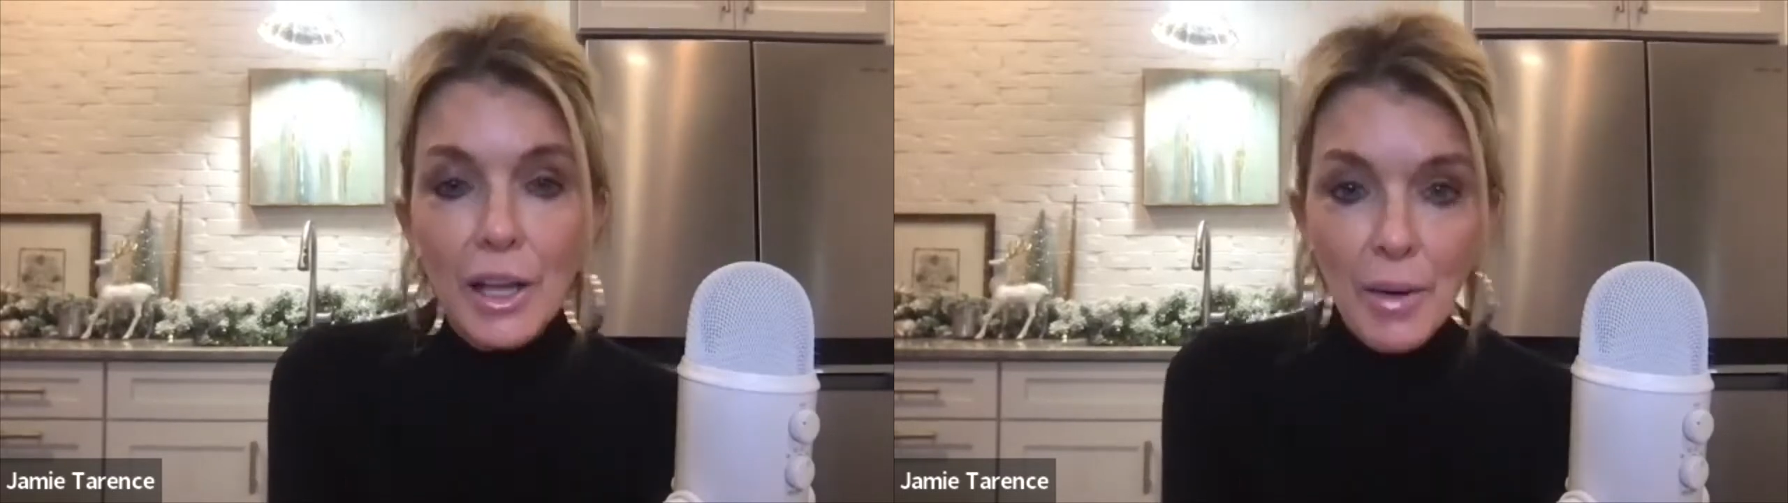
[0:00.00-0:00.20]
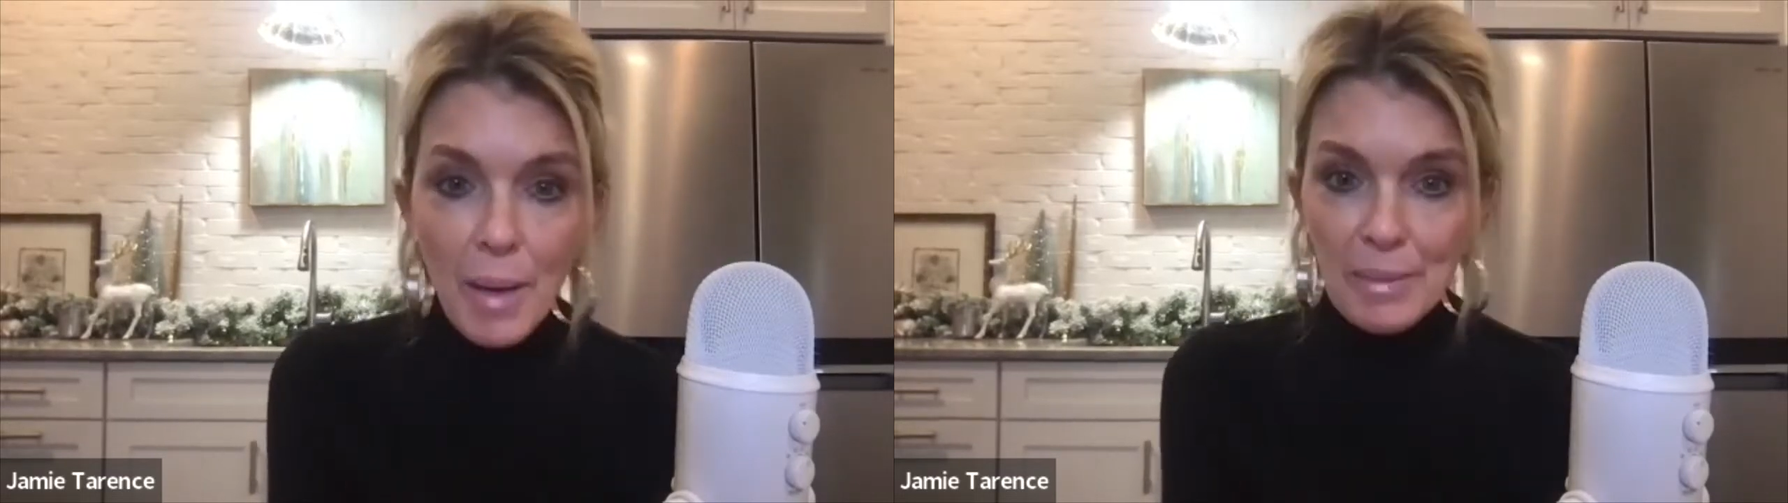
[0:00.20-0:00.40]

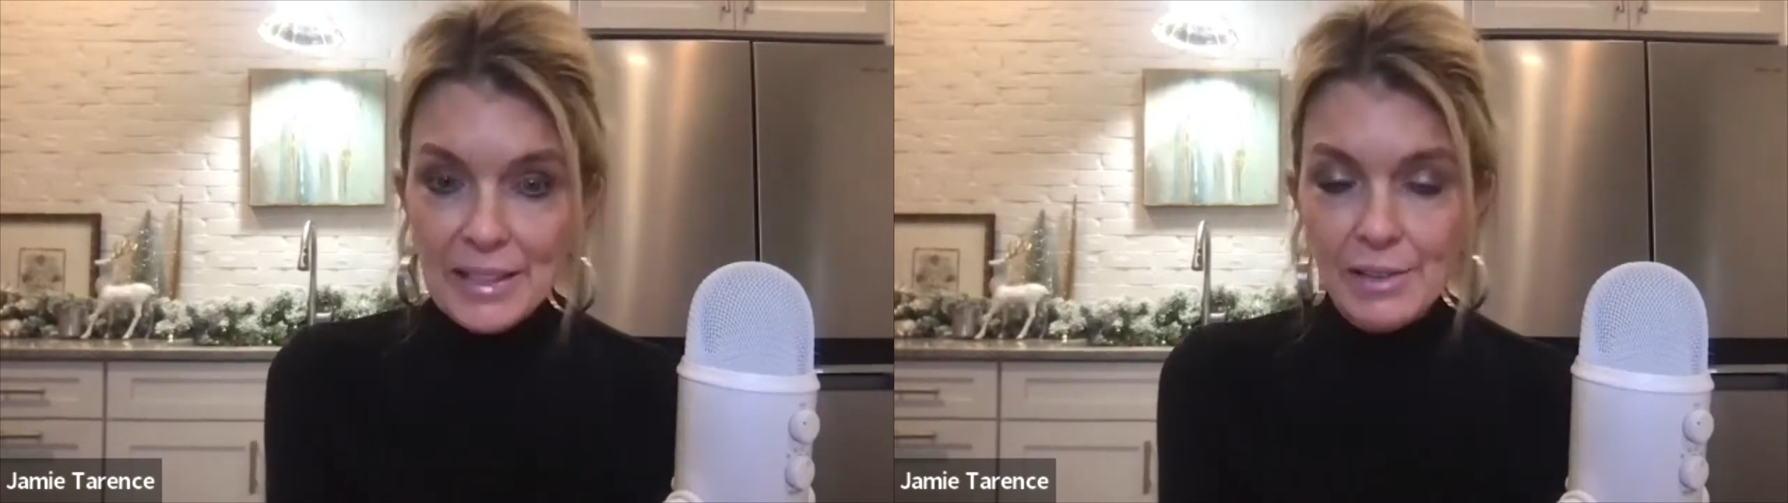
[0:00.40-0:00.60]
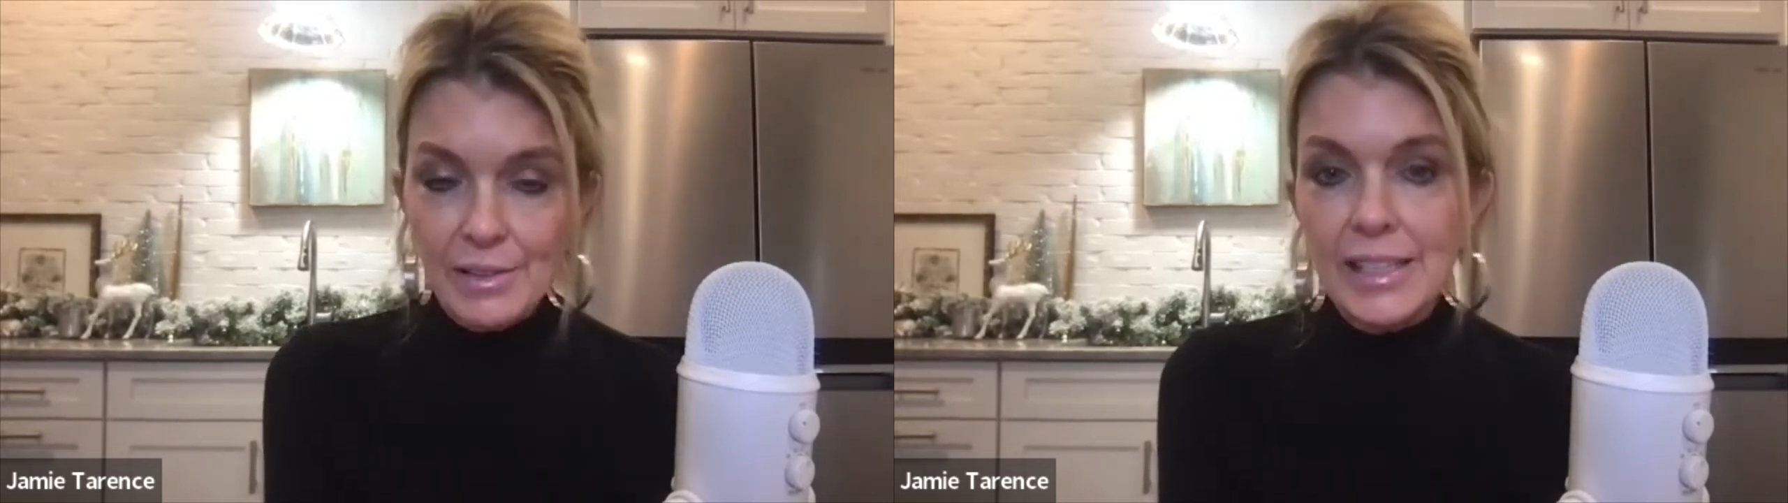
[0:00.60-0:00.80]

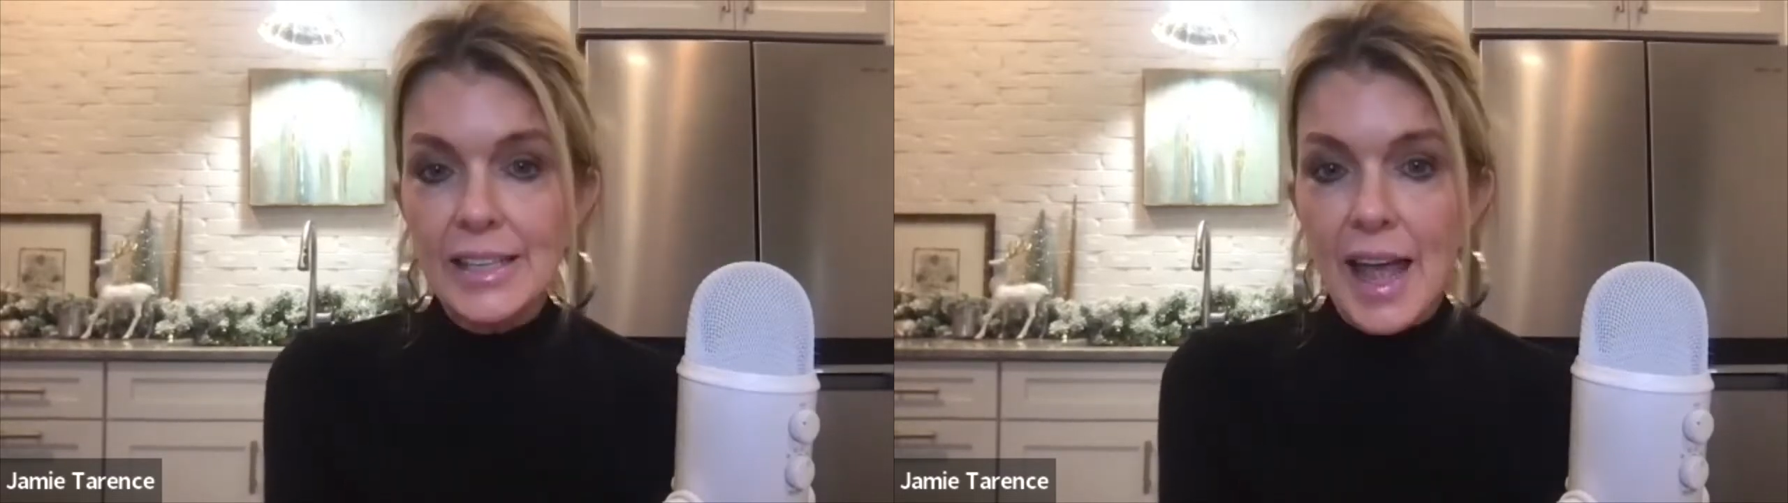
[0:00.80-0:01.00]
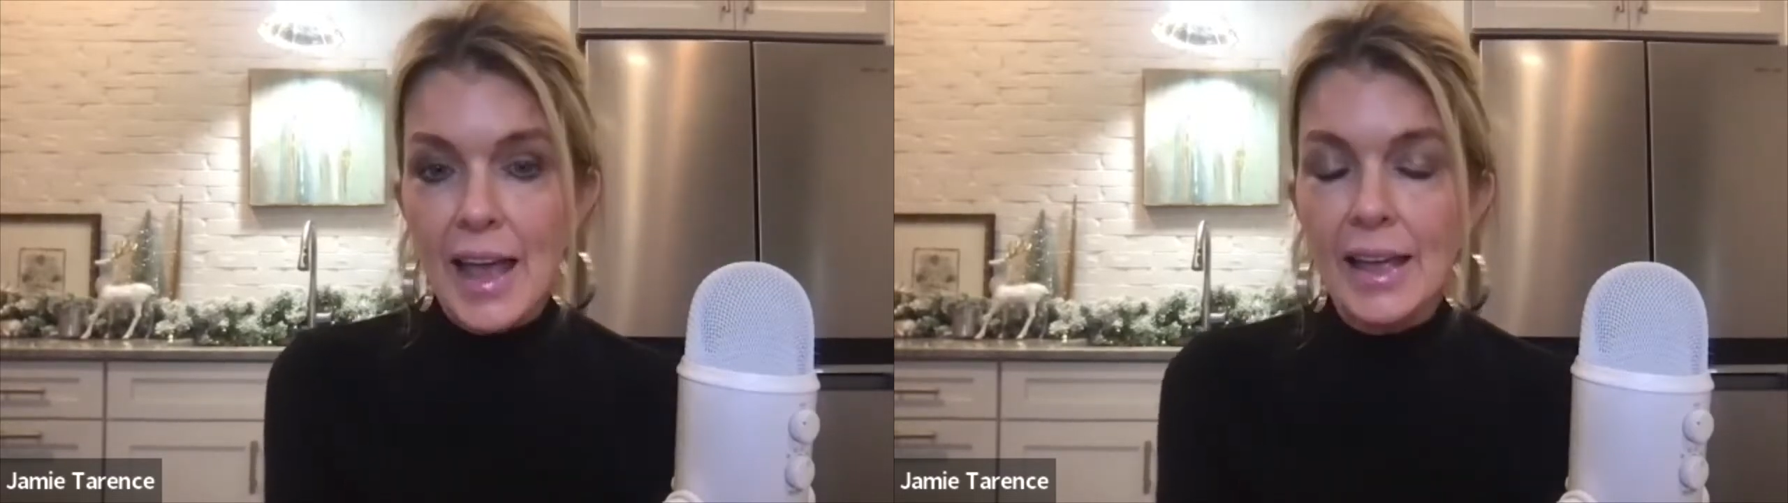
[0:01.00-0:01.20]
episode
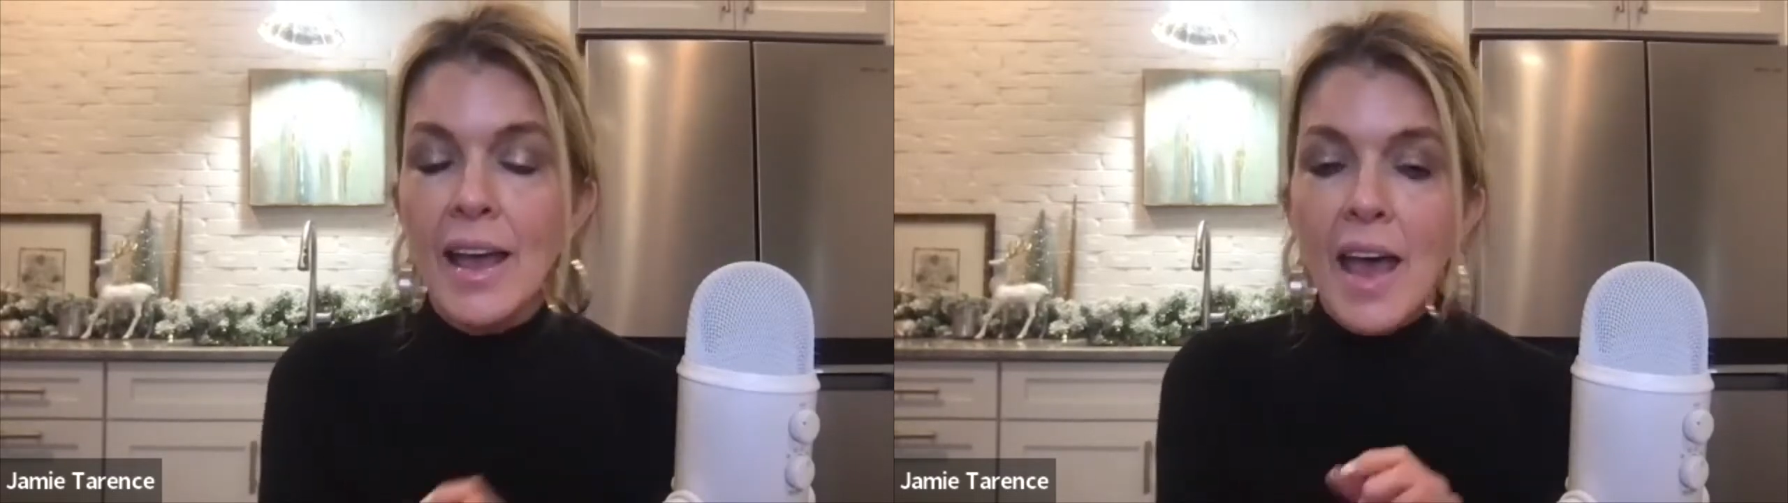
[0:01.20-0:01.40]
today